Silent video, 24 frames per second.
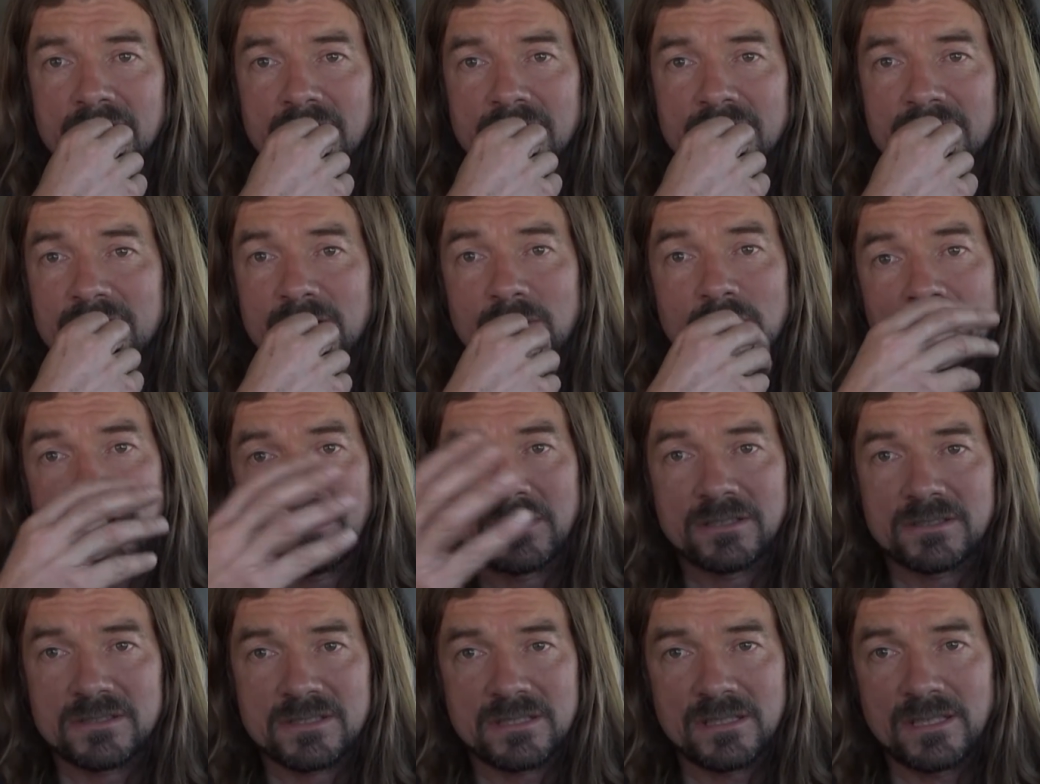so you
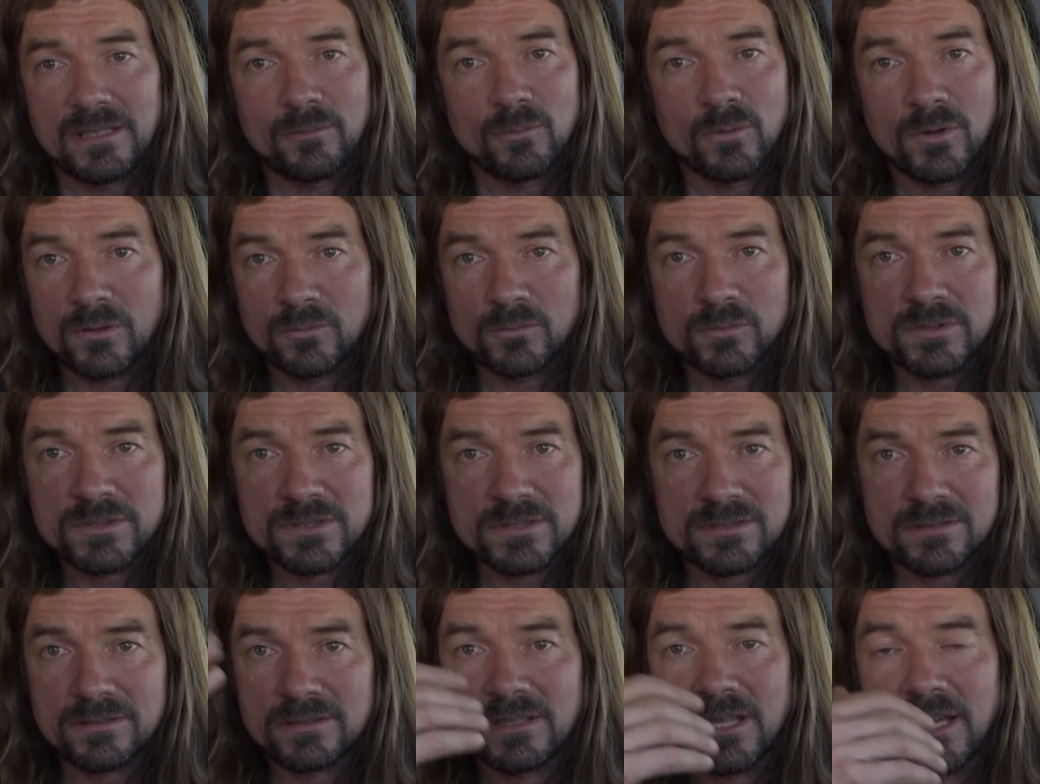could see what
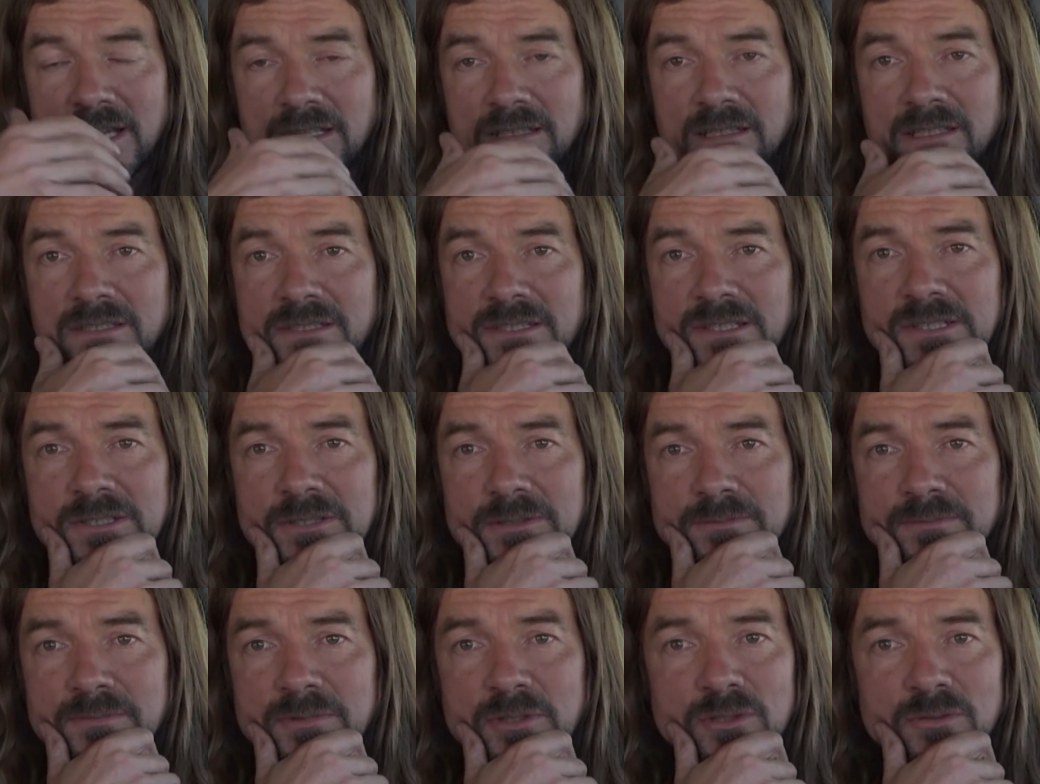was likely to
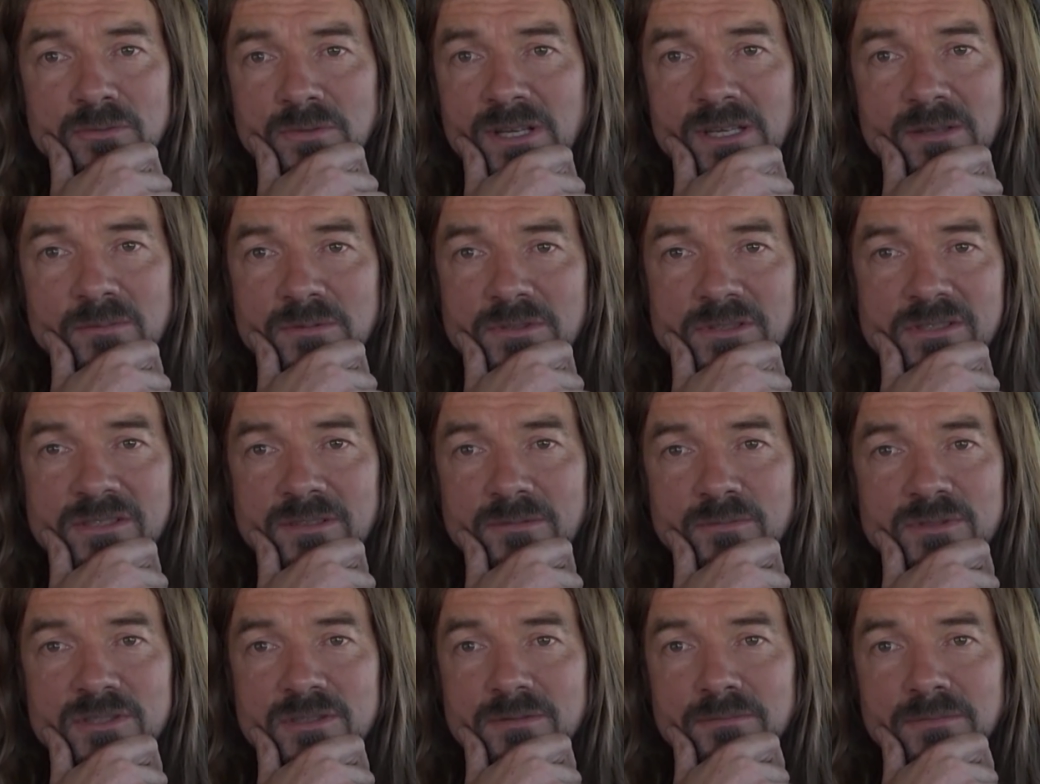come your way. It
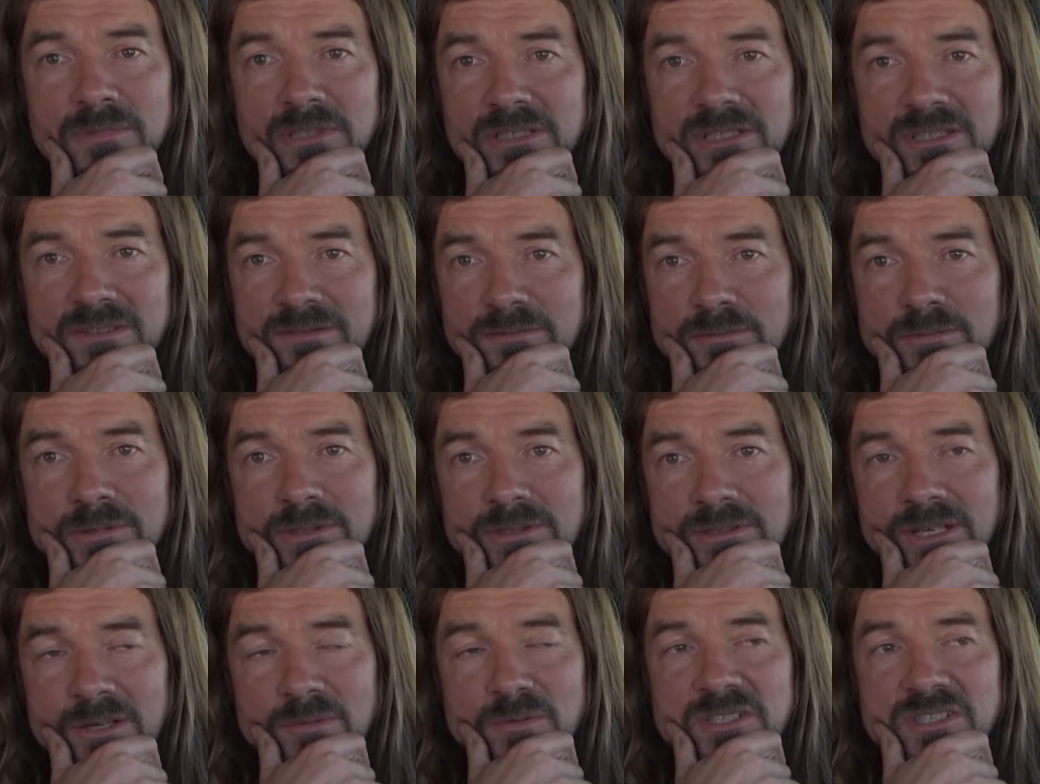was unbelievable.
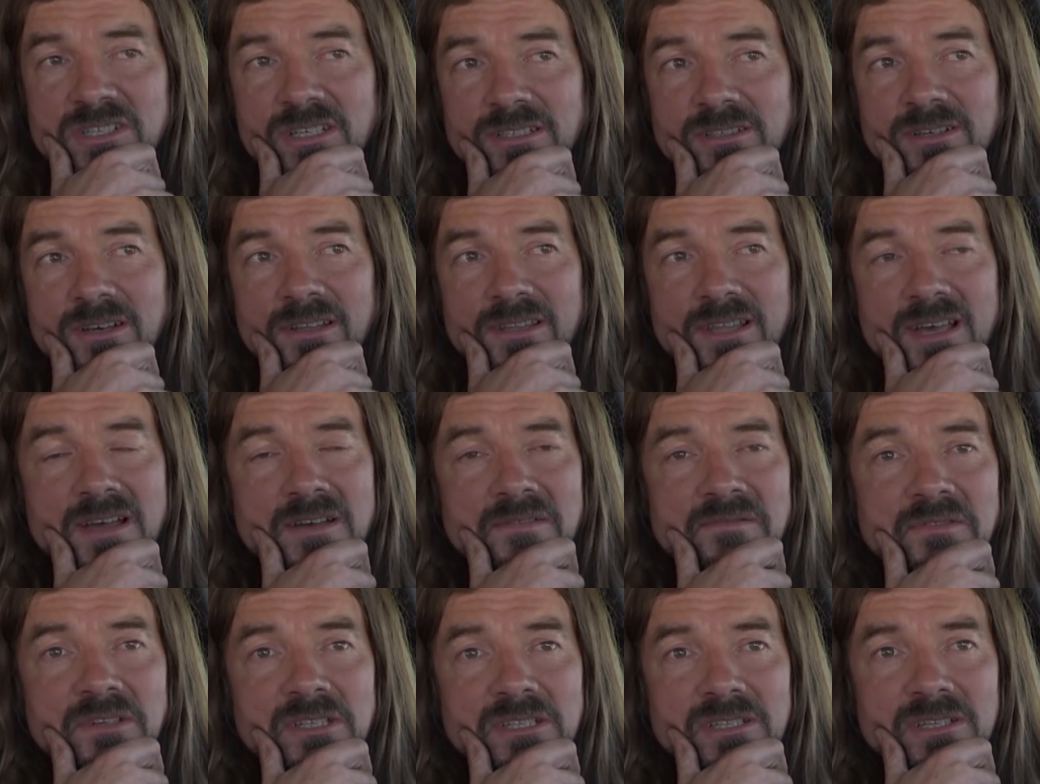I wish I'd got that
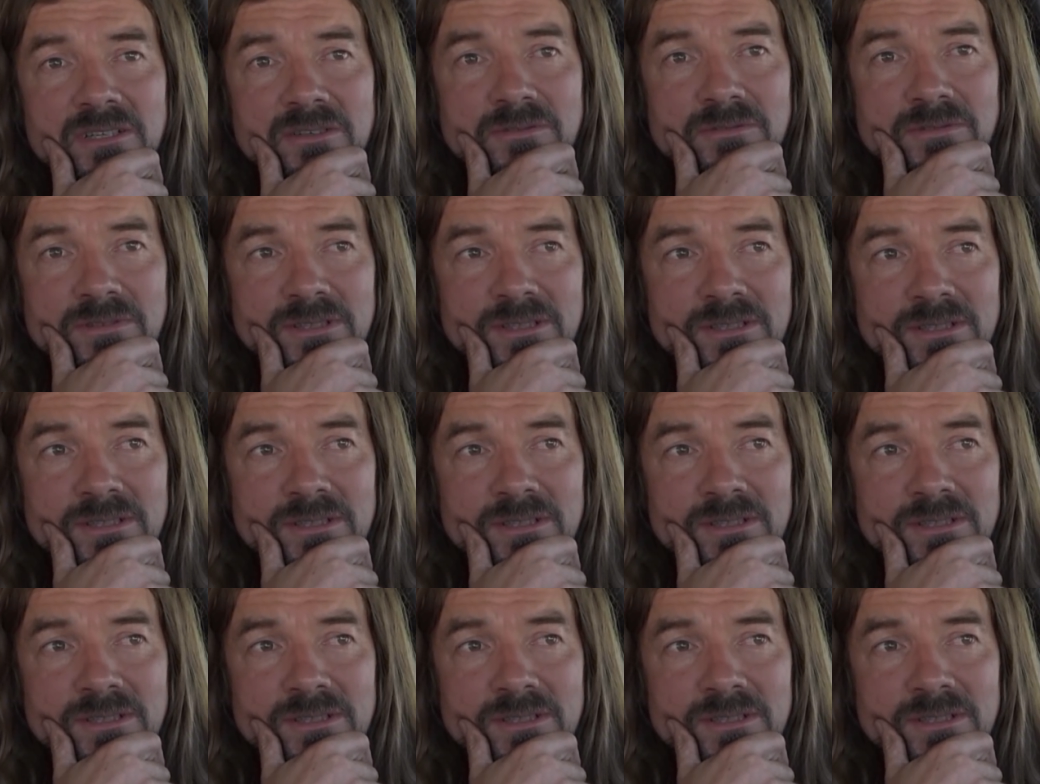on video.